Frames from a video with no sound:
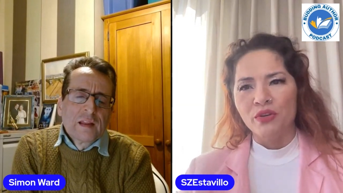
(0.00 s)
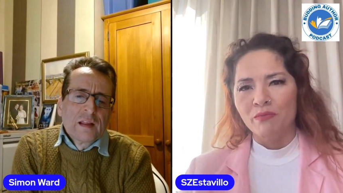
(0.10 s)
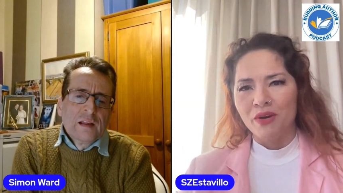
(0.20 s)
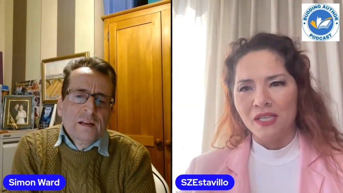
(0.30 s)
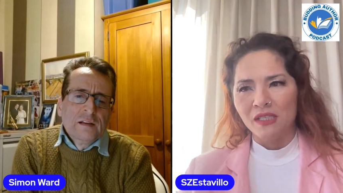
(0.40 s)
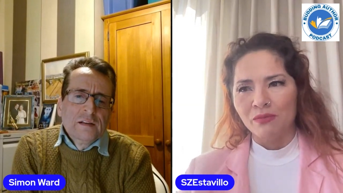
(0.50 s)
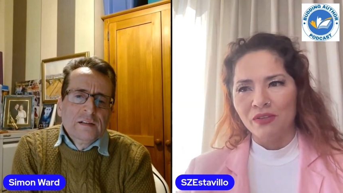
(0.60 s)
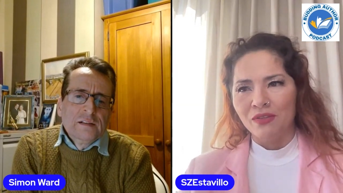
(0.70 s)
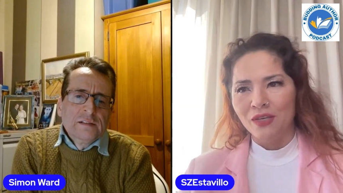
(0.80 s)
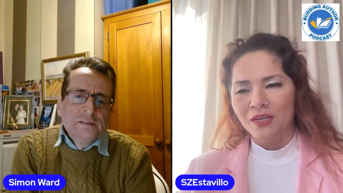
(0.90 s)
Speaker 1: you can
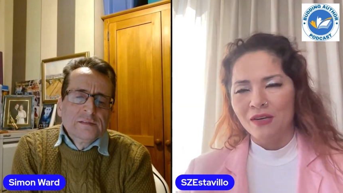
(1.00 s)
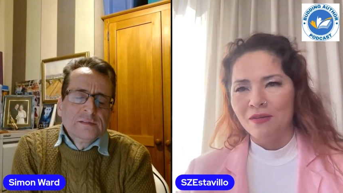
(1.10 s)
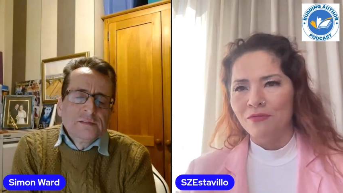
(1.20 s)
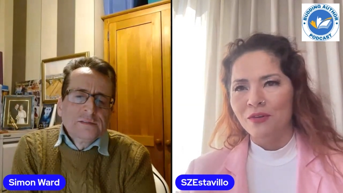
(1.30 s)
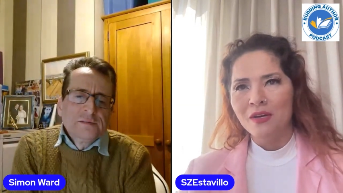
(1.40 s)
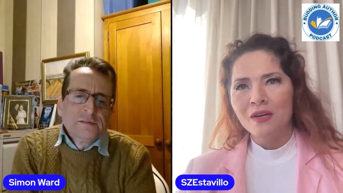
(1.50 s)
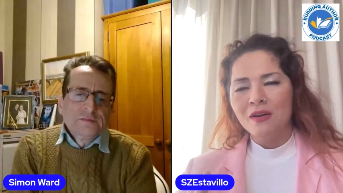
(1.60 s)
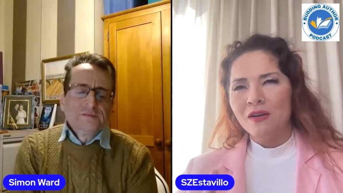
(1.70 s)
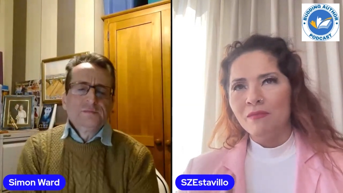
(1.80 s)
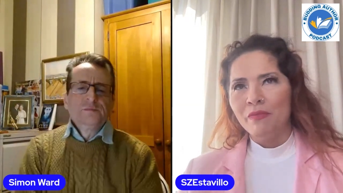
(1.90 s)
possibly think of.
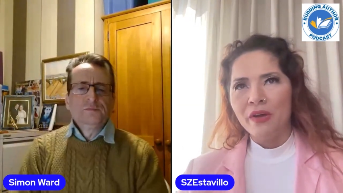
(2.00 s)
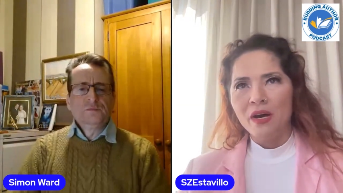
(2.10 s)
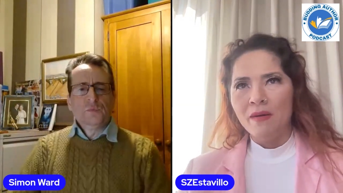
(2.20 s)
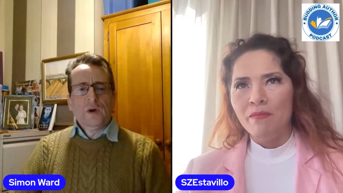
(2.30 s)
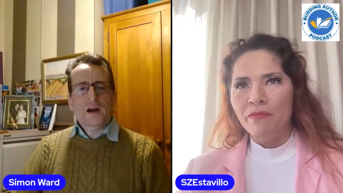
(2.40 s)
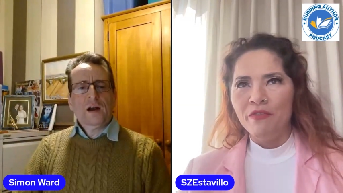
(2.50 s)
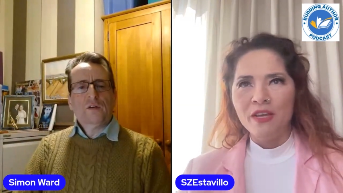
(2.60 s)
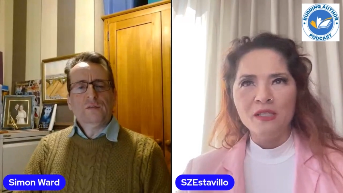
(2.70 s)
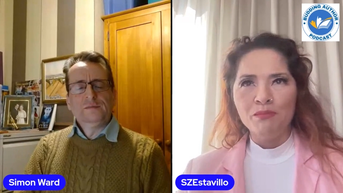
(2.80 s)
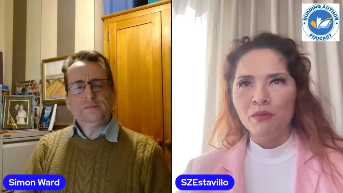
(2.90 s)
Um,
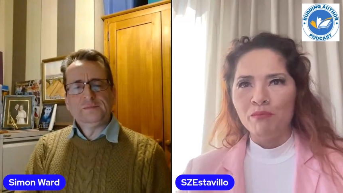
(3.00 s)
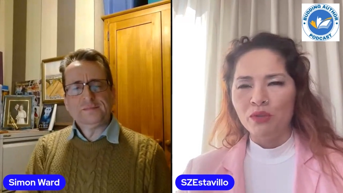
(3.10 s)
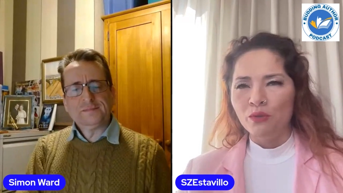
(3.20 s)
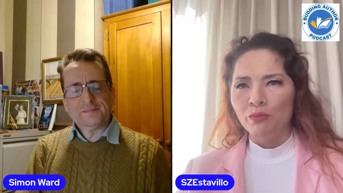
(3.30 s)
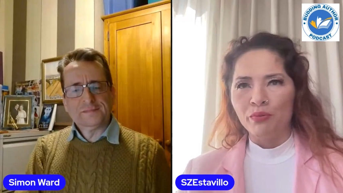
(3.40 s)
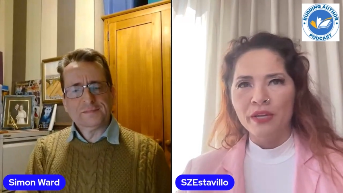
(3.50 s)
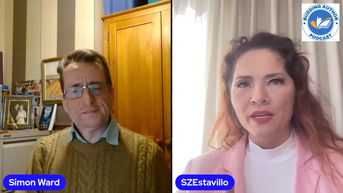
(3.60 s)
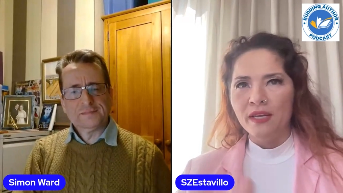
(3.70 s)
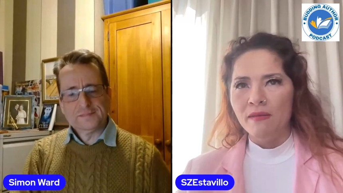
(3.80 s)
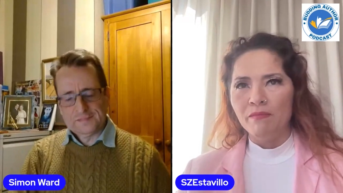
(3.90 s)
Facebook
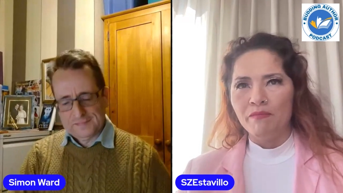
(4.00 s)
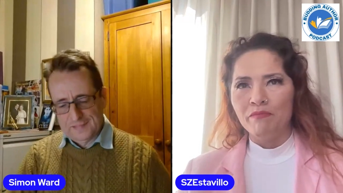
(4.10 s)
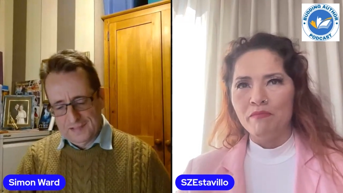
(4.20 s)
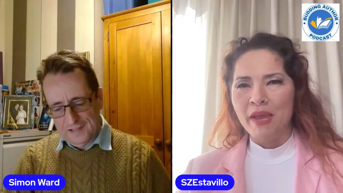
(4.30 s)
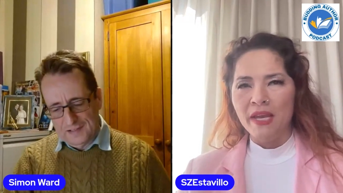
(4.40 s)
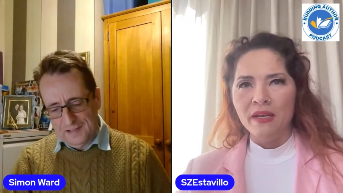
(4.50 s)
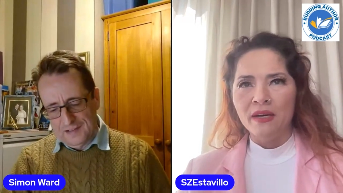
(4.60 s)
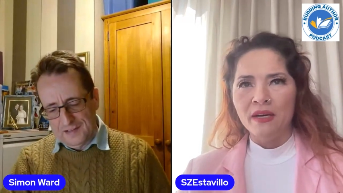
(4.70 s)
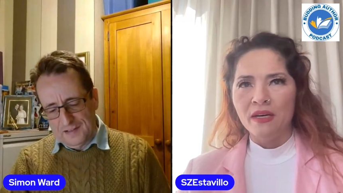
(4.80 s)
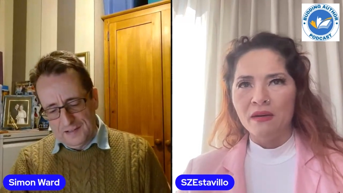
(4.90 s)
Blueprint,
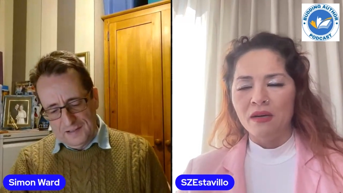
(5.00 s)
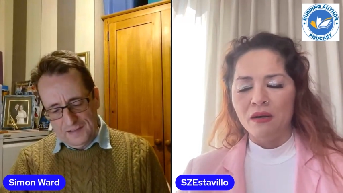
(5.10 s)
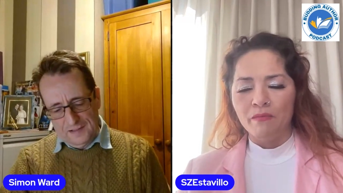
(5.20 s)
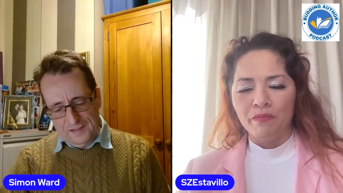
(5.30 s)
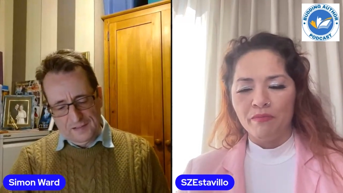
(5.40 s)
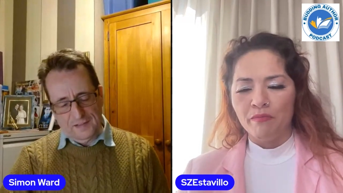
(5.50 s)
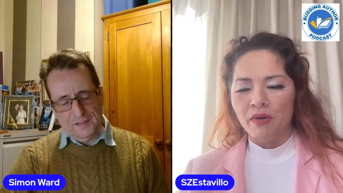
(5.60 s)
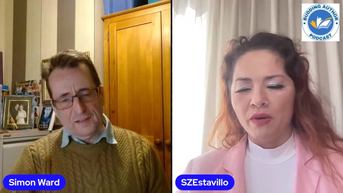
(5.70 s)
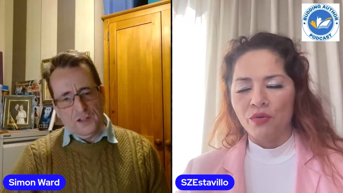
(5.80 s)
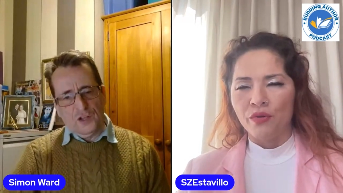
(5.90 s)
Meta,
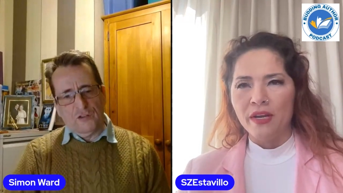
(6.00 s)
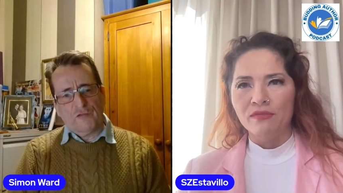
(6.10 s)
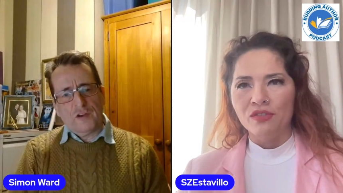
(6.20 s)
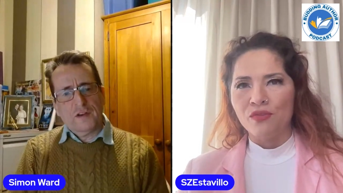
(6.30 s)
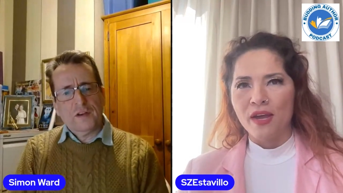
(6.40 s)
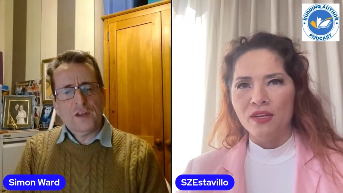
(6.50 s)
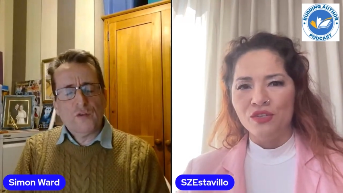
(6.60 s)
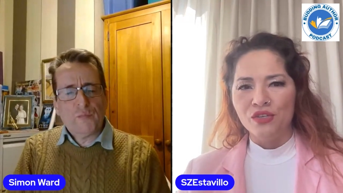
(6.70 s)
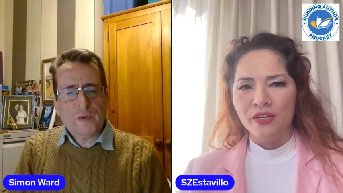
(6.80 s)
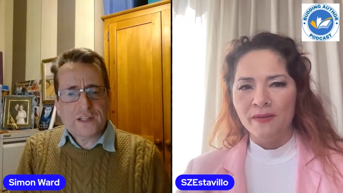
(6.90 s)
Speaker 2: Creative. you
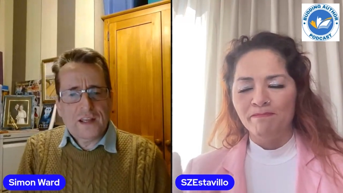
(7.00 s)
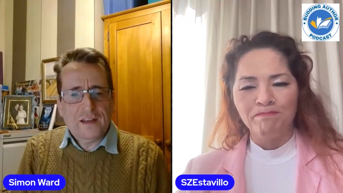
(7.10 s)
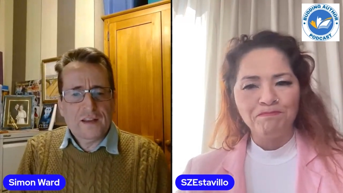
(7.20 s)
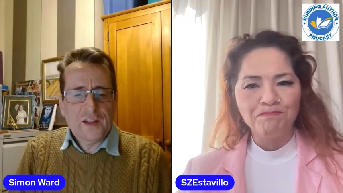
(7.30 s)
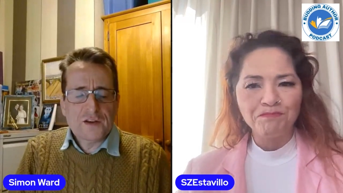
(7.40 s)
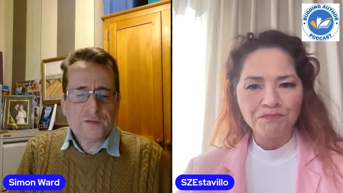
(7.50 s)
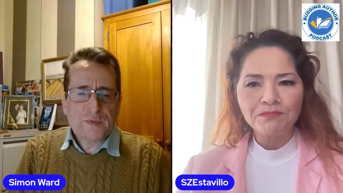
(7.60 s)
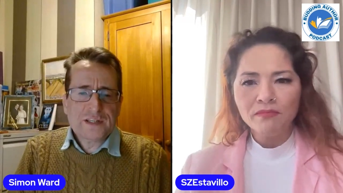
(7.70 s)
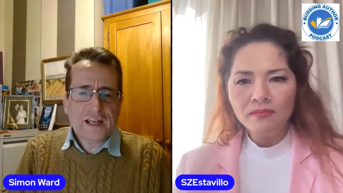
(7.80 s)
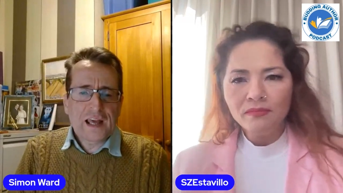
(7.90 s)
you're busy. You're a
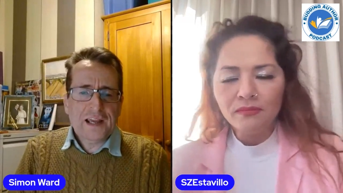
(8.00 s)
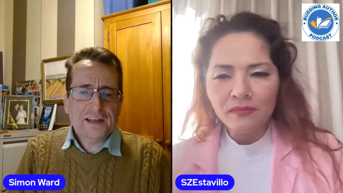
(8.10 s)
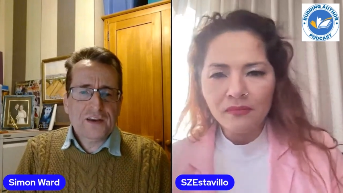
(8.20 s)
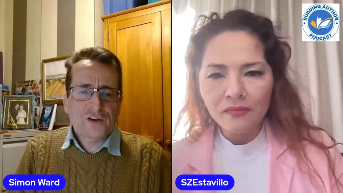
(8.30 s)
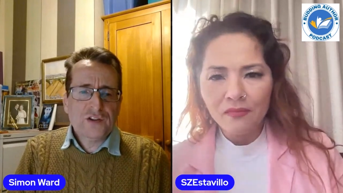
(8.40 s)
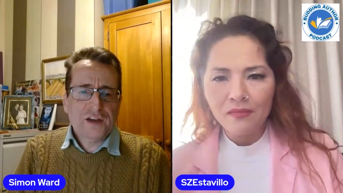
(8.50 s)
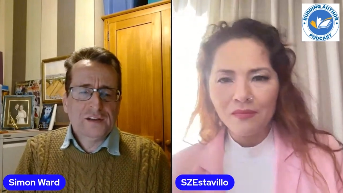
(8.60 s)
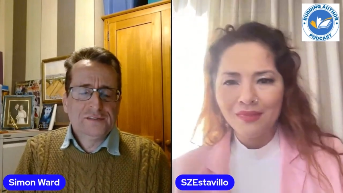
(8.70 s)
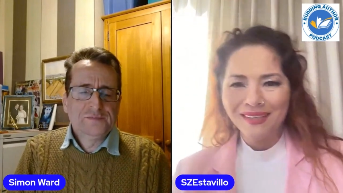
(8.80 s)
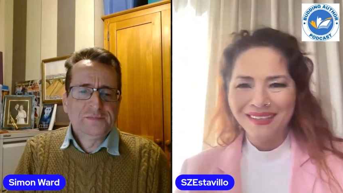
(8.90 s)
busy lady, aren't you?
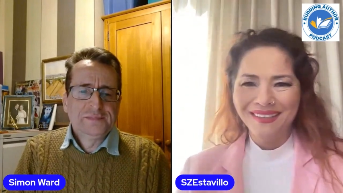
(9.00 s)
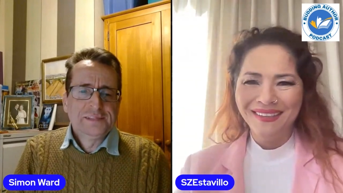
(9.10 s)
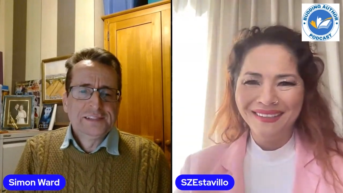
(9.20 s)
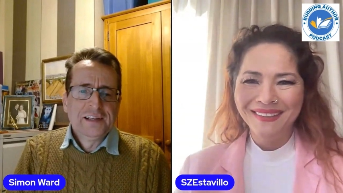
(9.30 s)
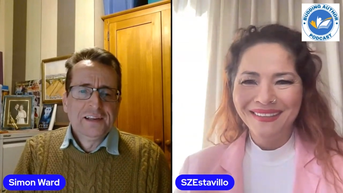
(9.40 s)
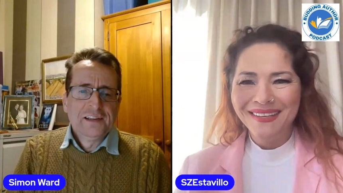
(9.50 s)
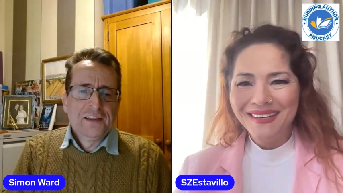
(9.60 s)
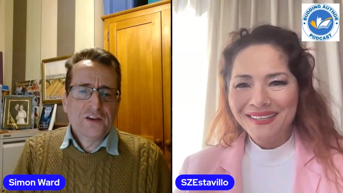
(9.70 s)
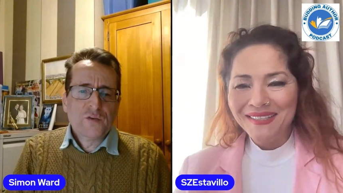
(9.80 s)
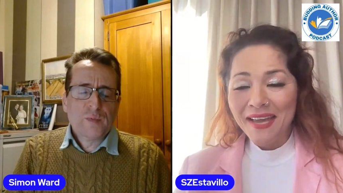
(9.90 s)

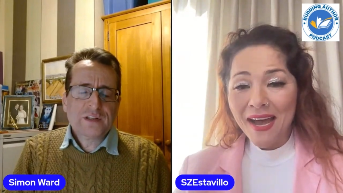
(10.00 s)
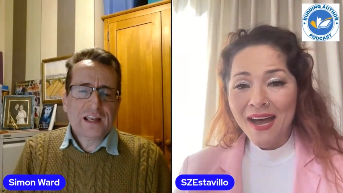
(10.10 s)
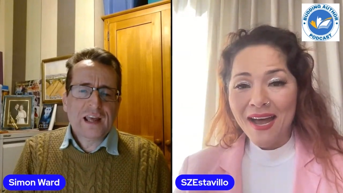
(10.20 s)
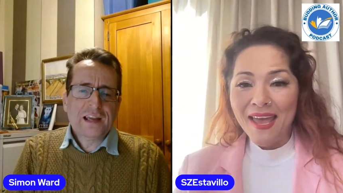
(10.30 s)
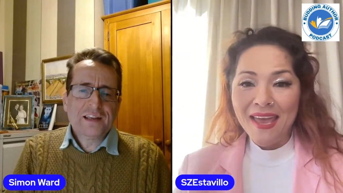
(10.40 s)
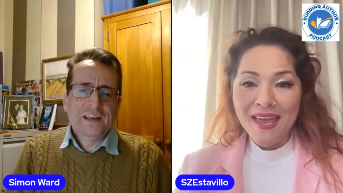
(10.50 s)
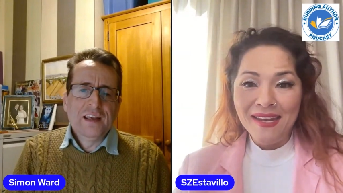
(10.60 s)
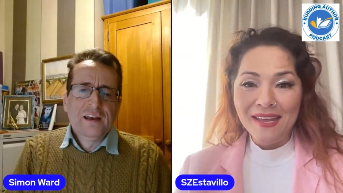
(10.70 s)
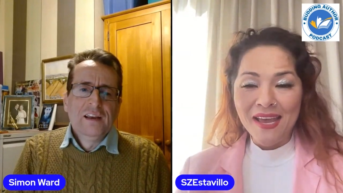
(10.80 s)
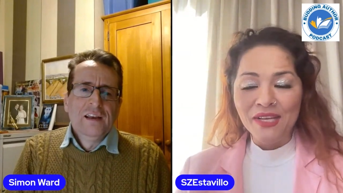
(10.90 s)
you
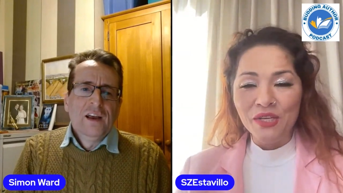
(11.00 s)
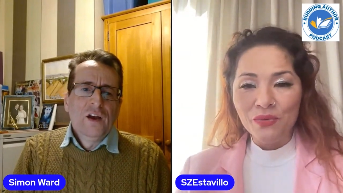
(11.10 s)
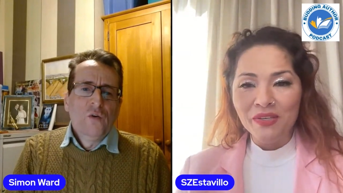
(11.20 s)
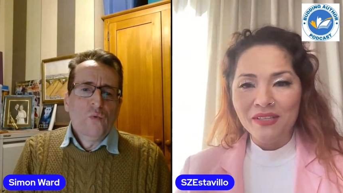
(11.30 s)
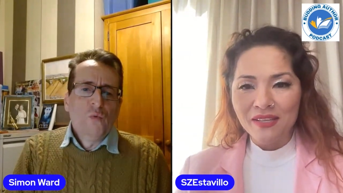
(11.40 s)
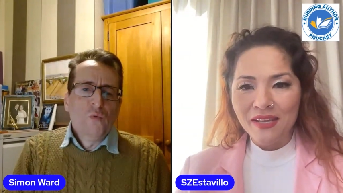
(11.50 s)
Speaker 1: And you would